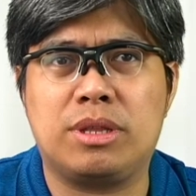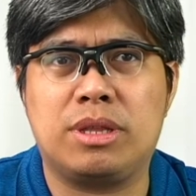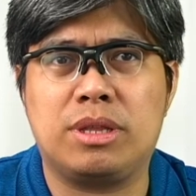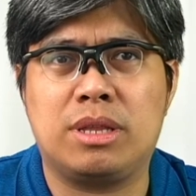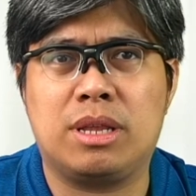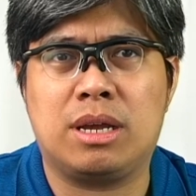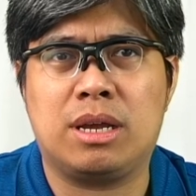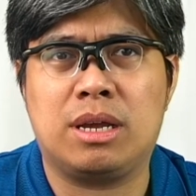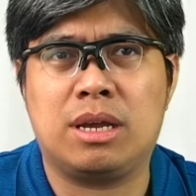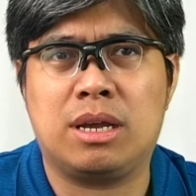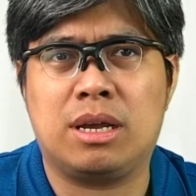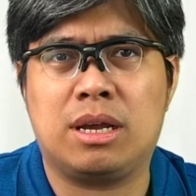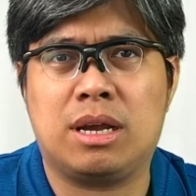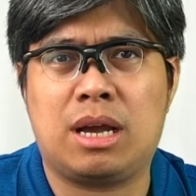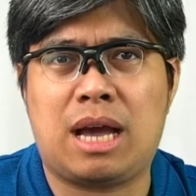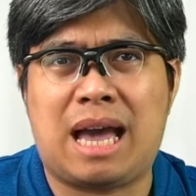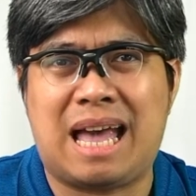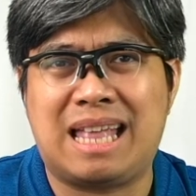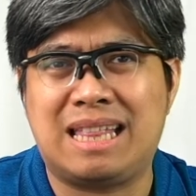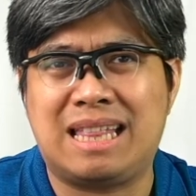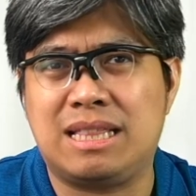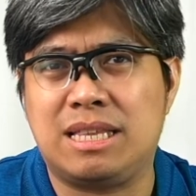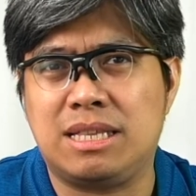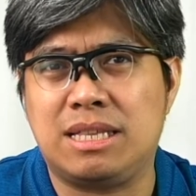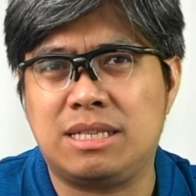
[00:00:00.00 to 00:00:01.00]
the
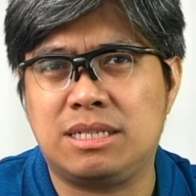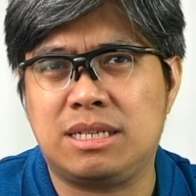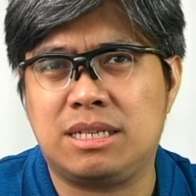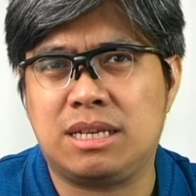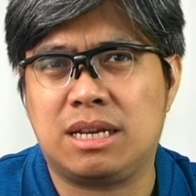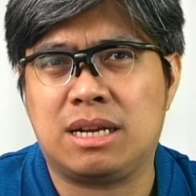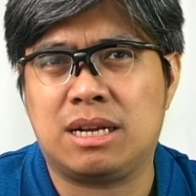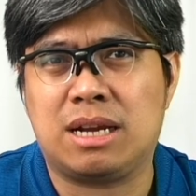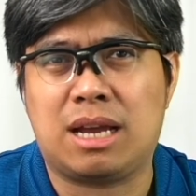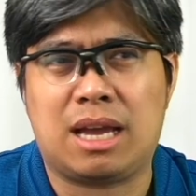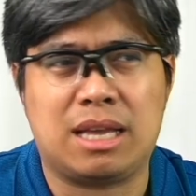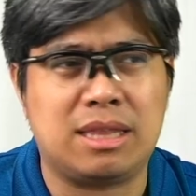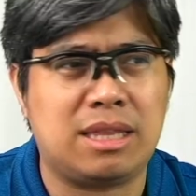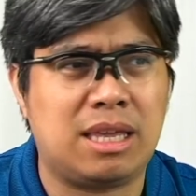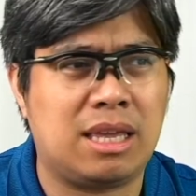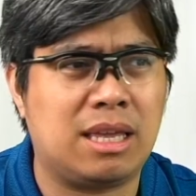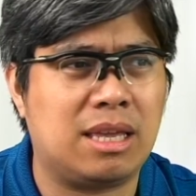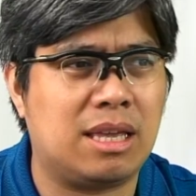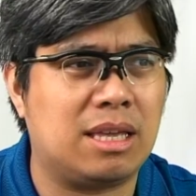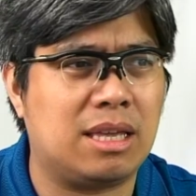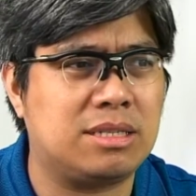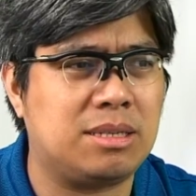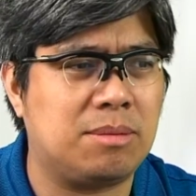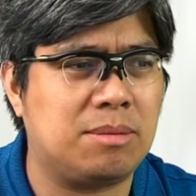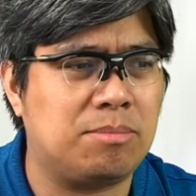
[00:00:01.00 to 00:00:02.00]
athletes here, I think
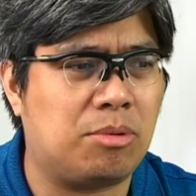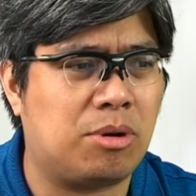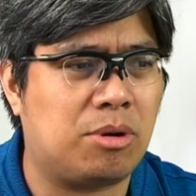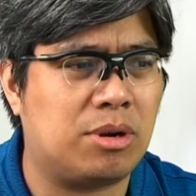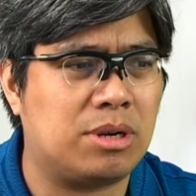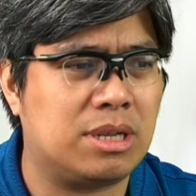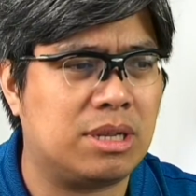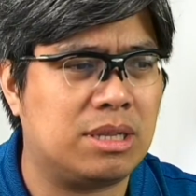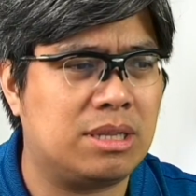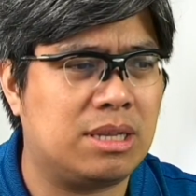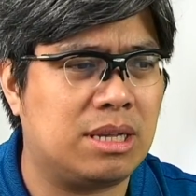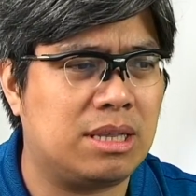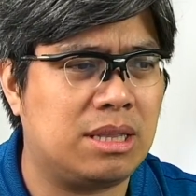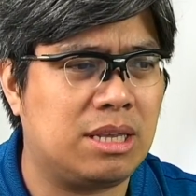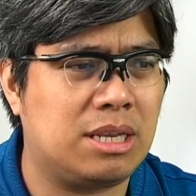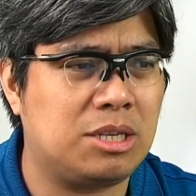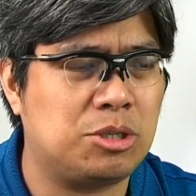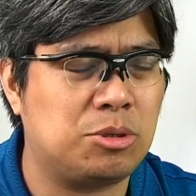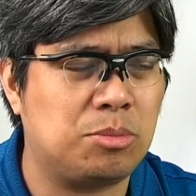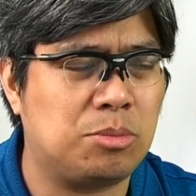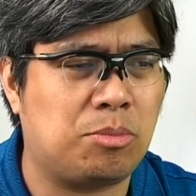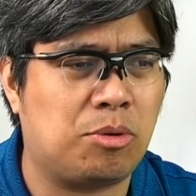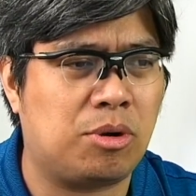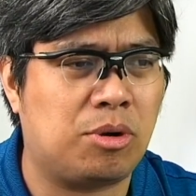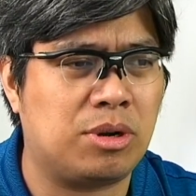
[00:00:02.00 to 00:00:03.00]
it's important that they
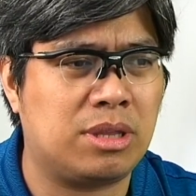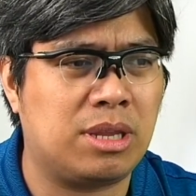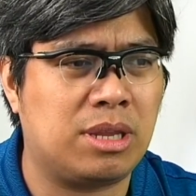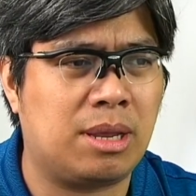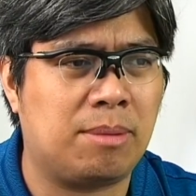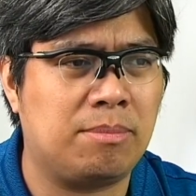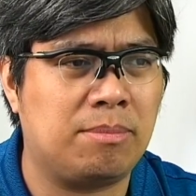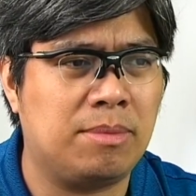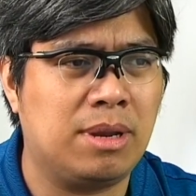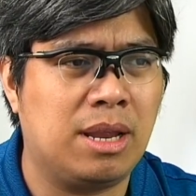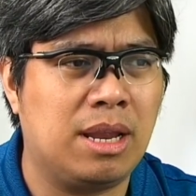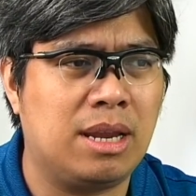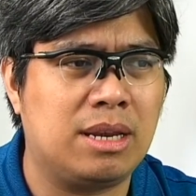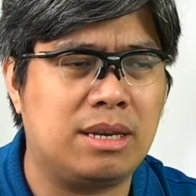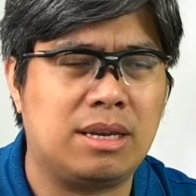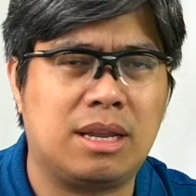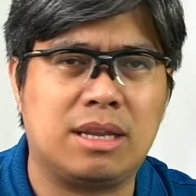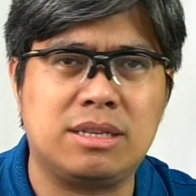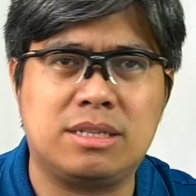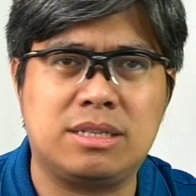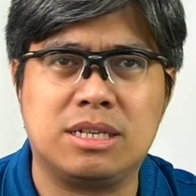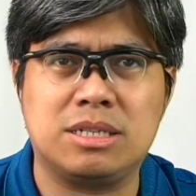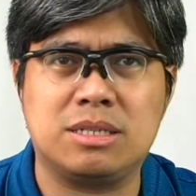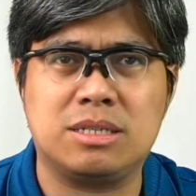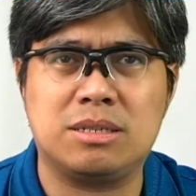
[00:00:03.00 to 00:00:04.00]
support them not
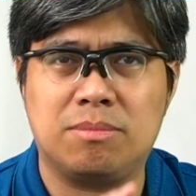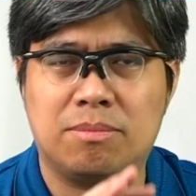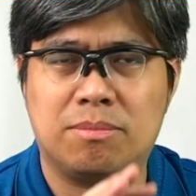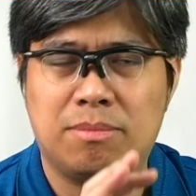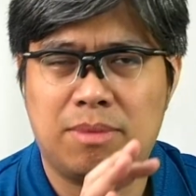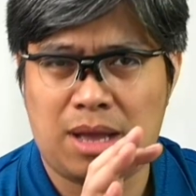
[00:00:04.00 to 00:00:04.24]
just